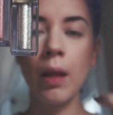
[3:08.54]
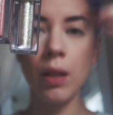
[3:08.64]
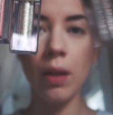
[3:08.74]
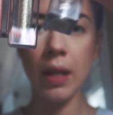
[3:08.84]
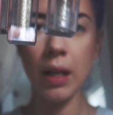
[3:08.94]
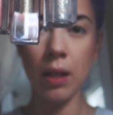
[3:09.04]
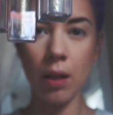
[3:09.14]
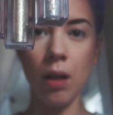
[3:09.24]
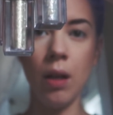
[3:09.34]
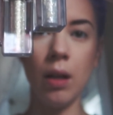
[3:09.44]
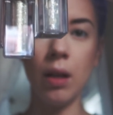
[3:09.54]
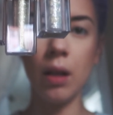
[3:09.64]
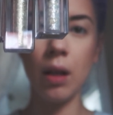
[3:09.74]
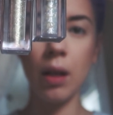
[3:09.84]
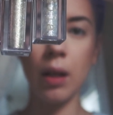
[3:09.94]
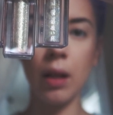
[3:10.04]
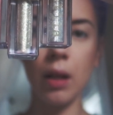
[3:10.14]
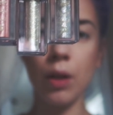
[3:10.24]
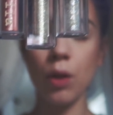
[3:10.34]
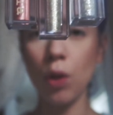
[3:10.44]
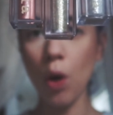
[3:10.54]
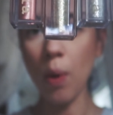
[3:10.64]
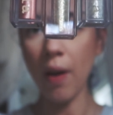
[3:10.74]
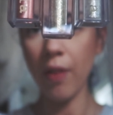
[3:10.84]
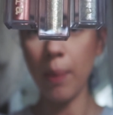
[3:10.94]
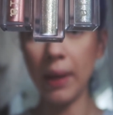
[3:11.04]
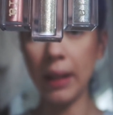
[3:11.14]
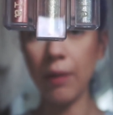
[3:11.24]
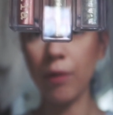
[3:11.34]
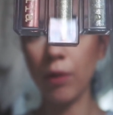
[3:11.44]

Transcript: So these are so worth the money,